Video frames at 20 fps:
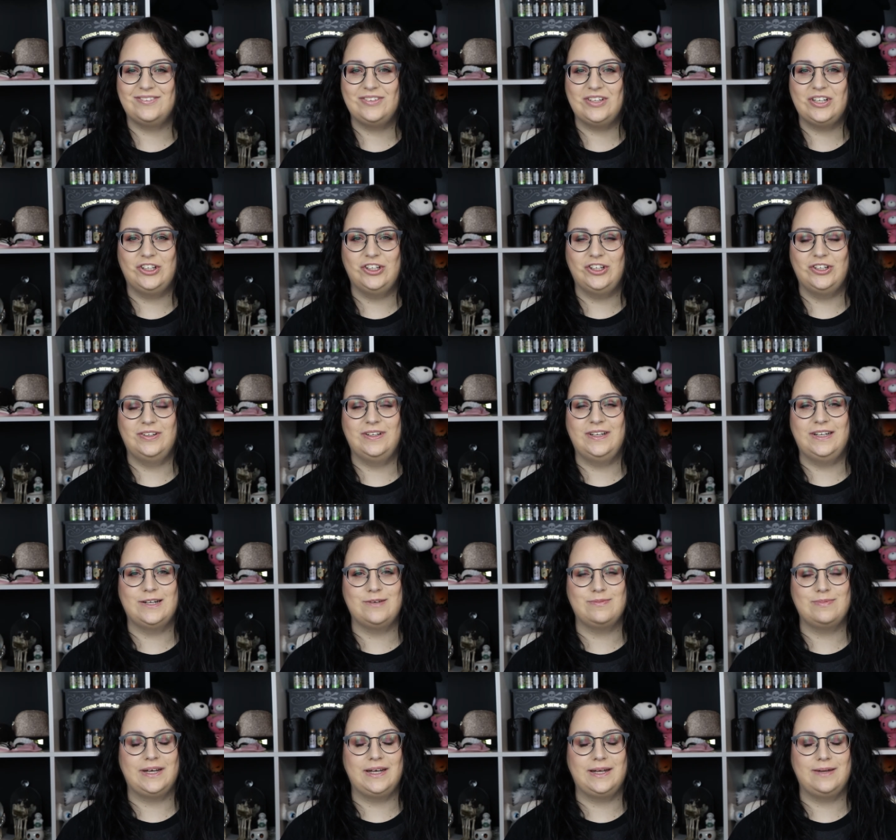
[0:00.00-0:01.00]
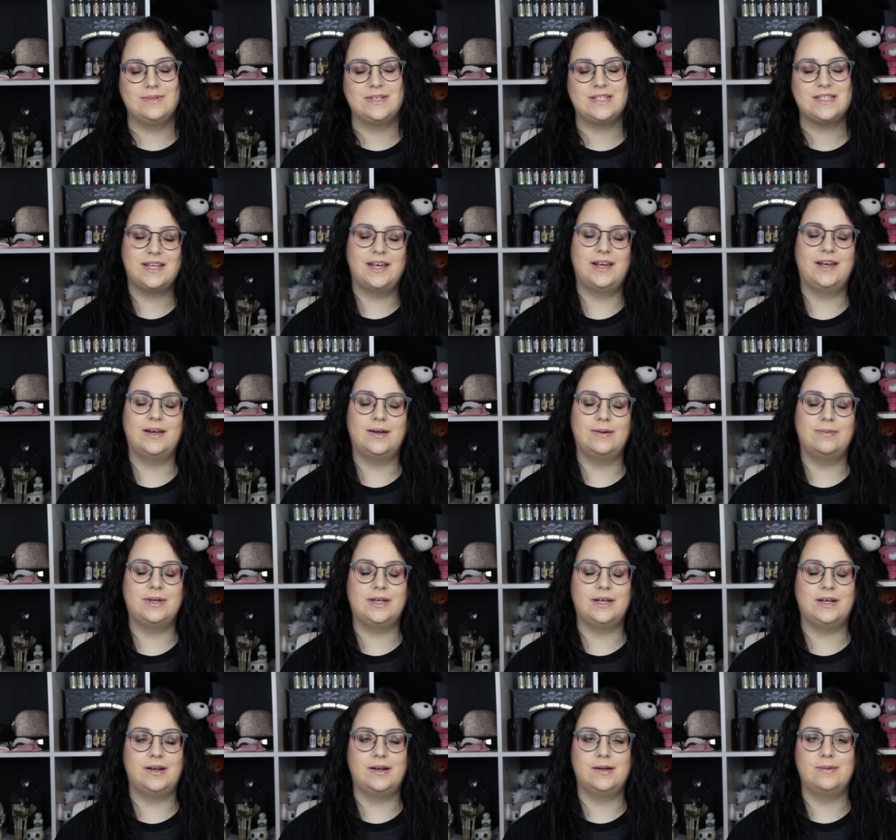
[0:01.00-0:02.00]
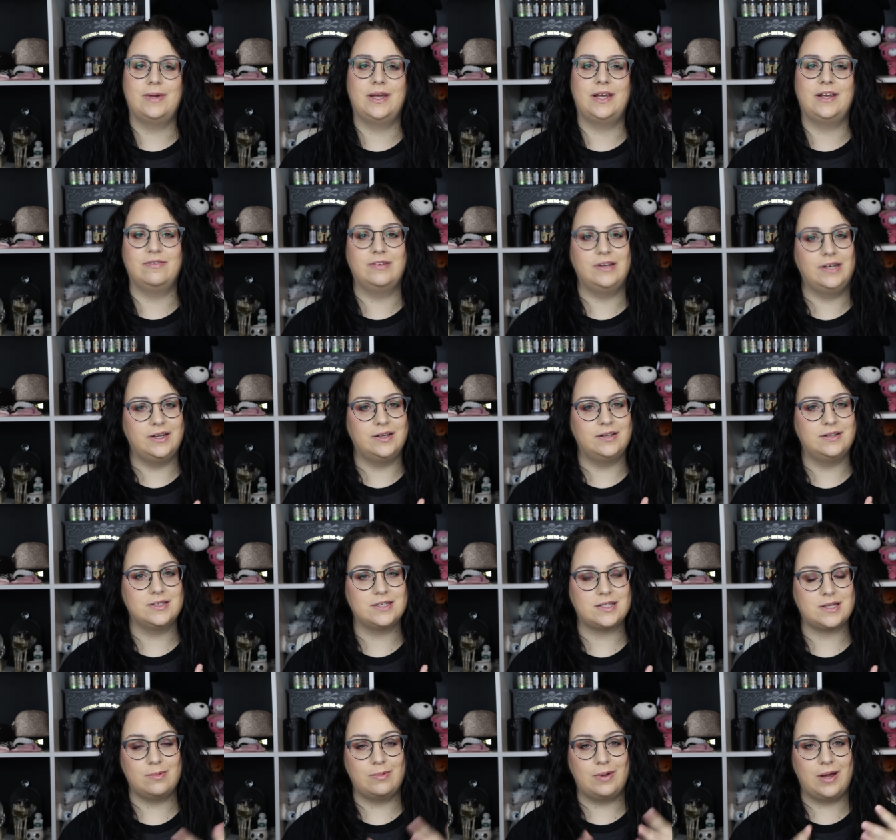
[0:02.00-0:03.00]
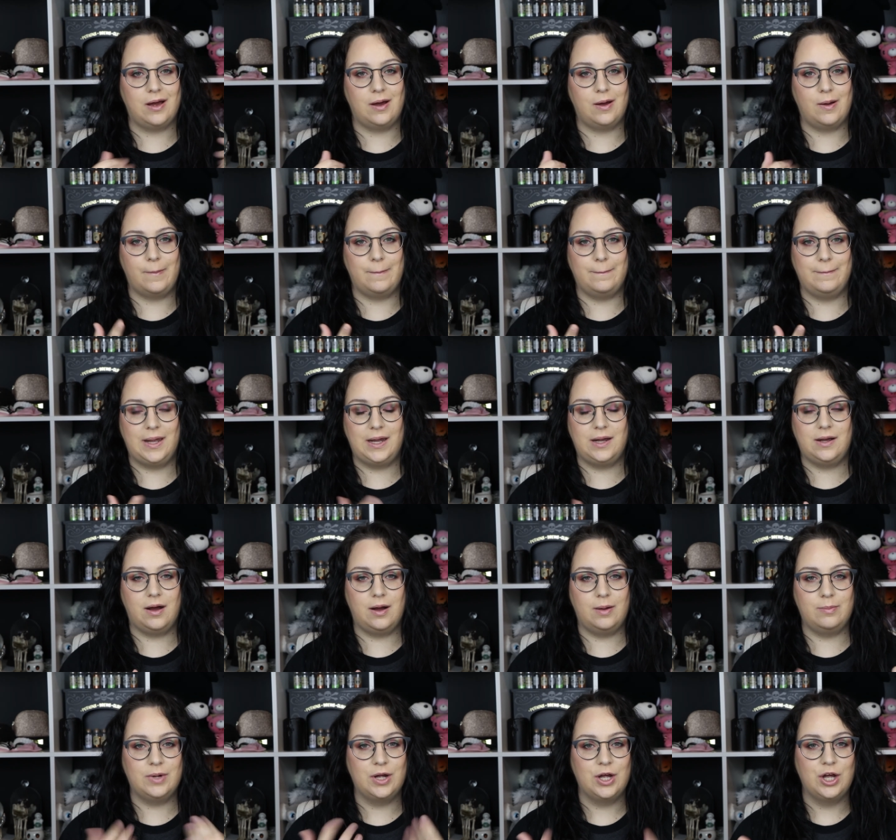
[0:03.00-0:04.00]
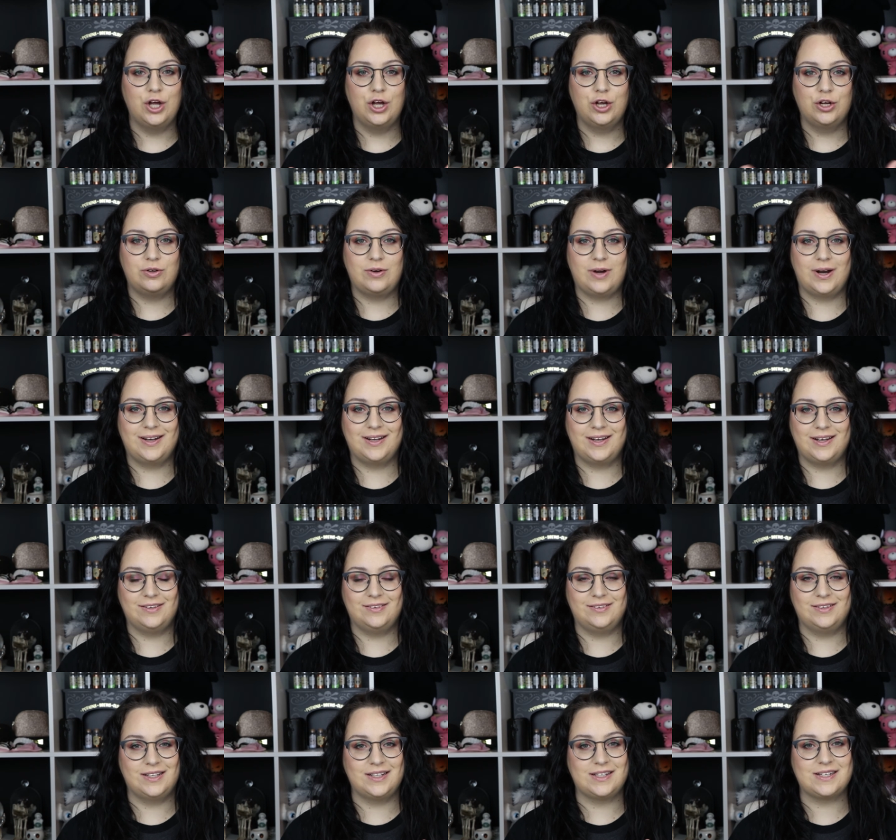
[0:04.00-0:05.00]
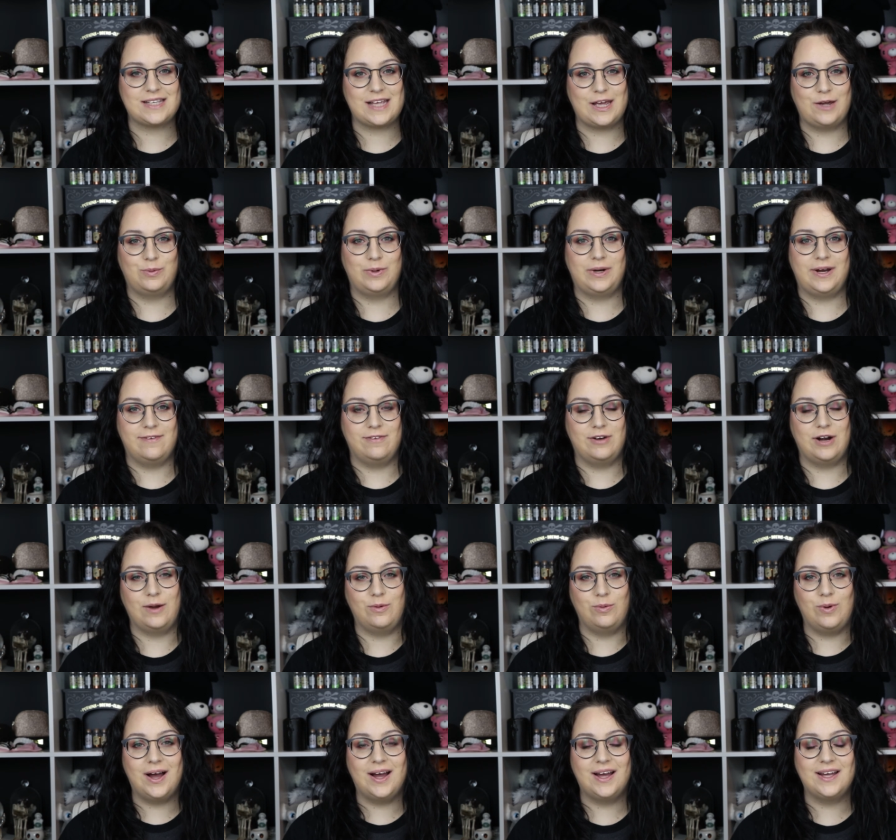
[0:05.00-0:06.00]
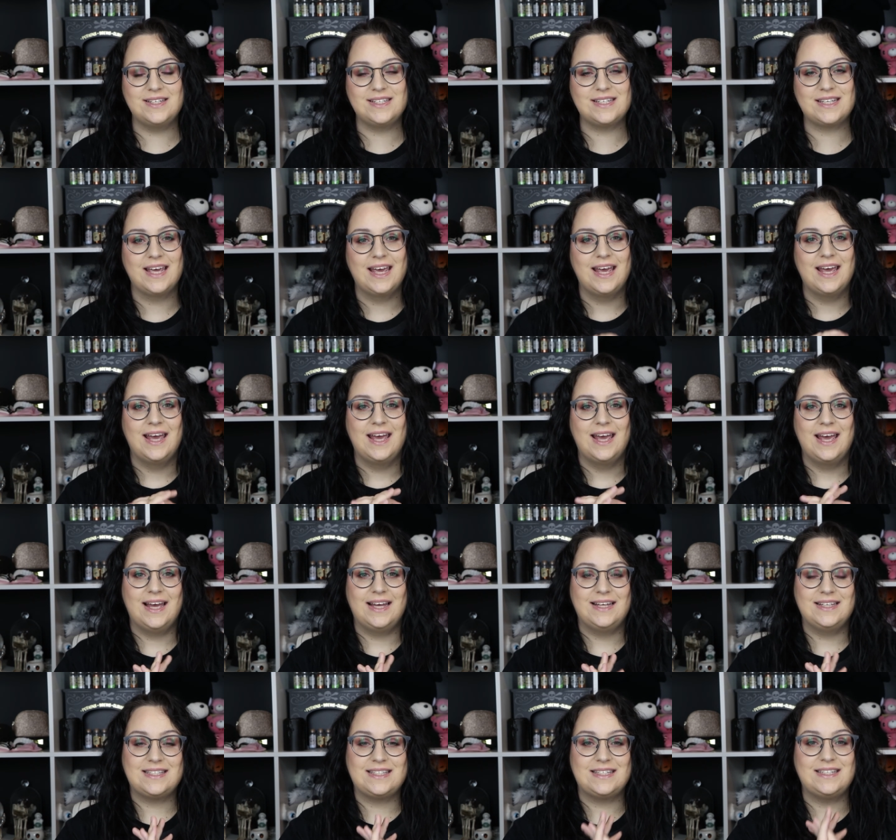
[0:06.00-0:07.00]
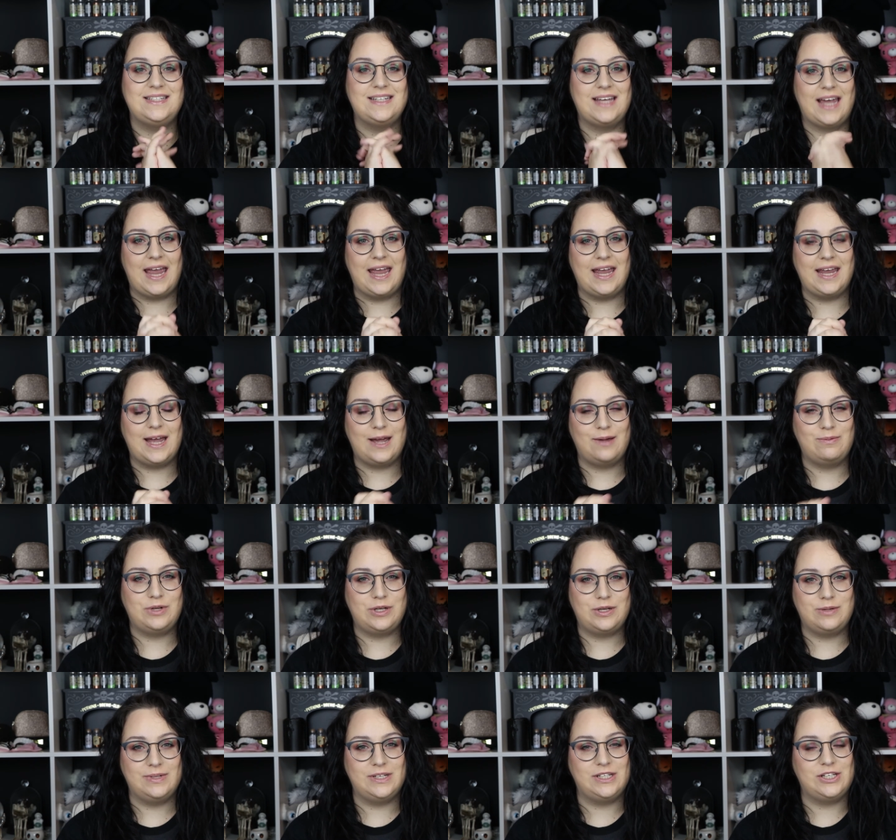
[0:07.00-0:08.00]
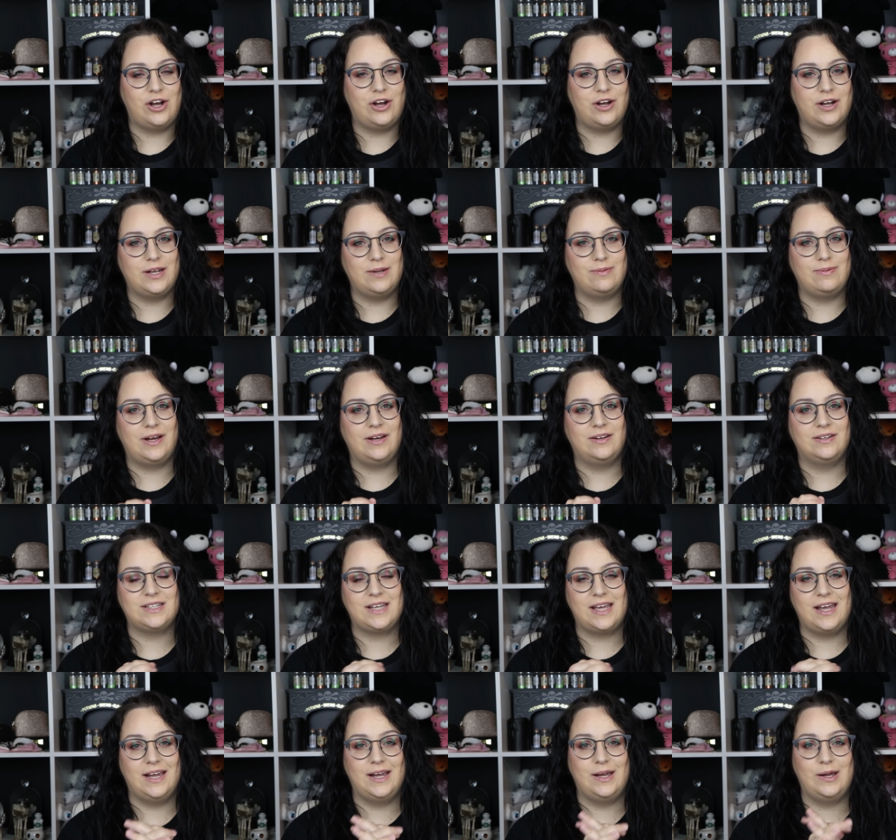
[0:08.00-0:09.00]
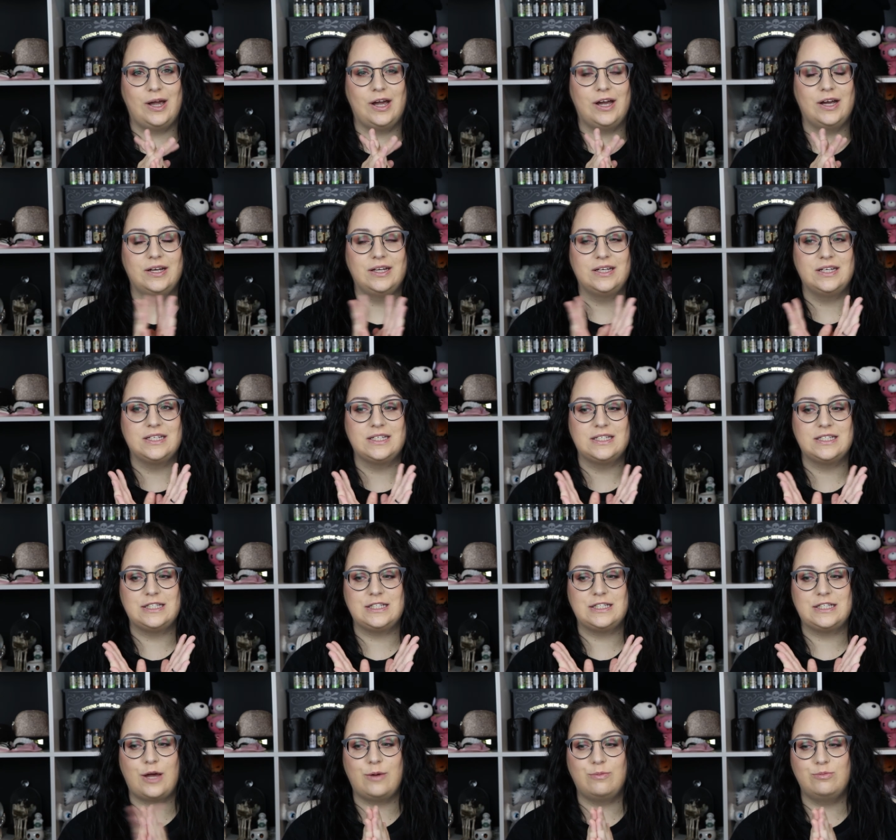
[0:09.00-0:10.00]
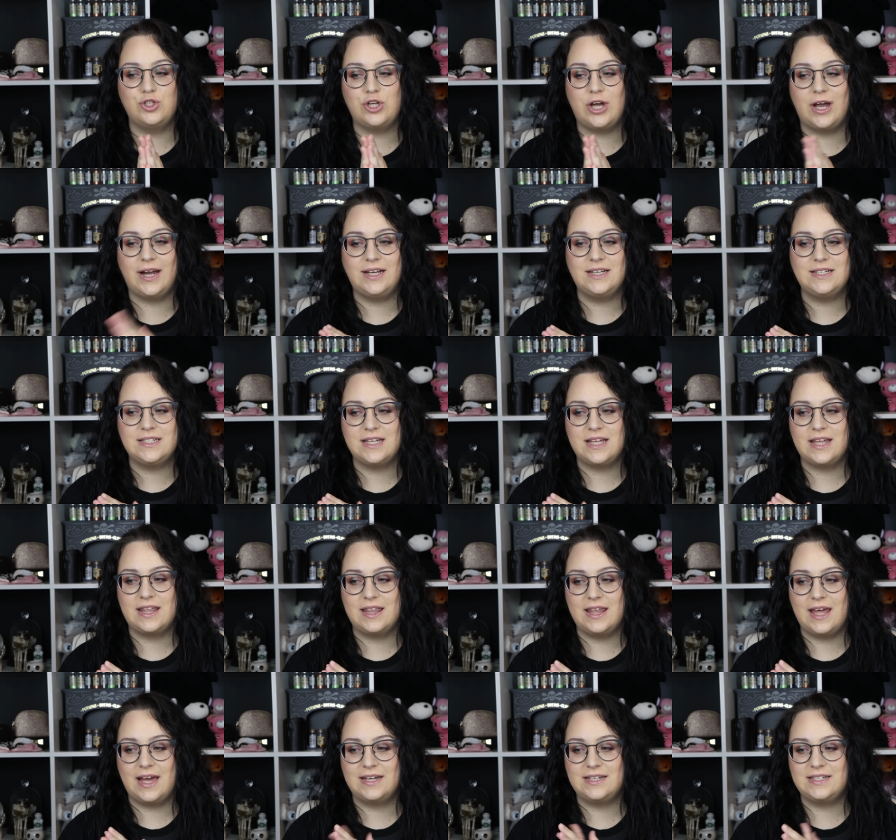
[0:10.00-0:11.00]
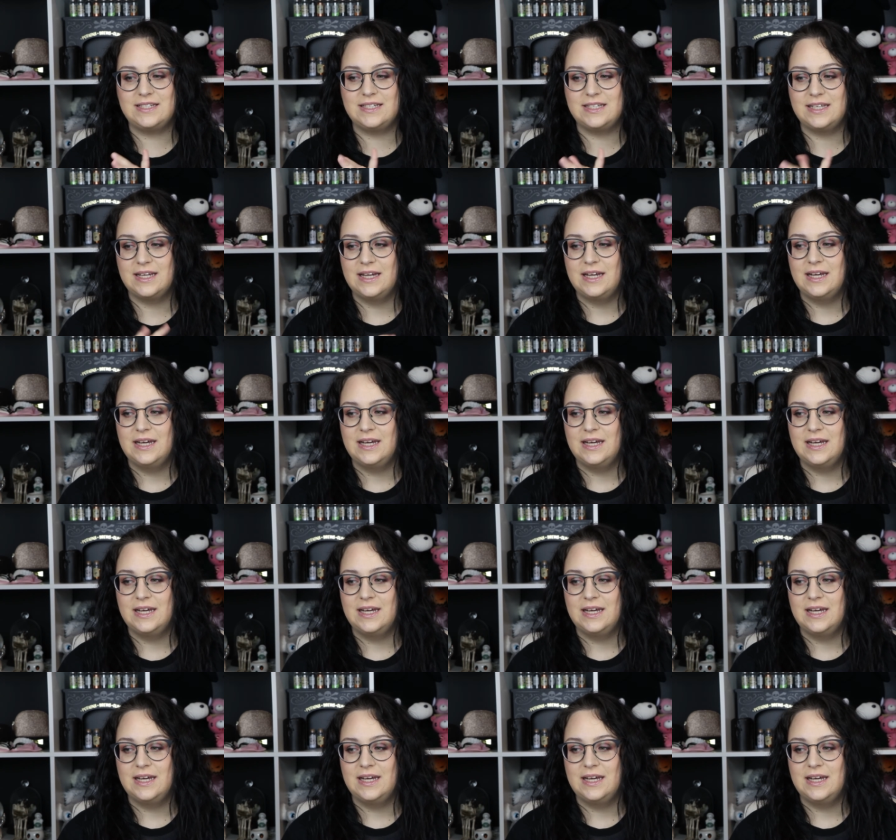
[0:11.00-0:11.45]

If you're new here, my name is Sam and I make videos about makeup, chronic illness, and whatever I want. And today I'm going to be talking about a subject that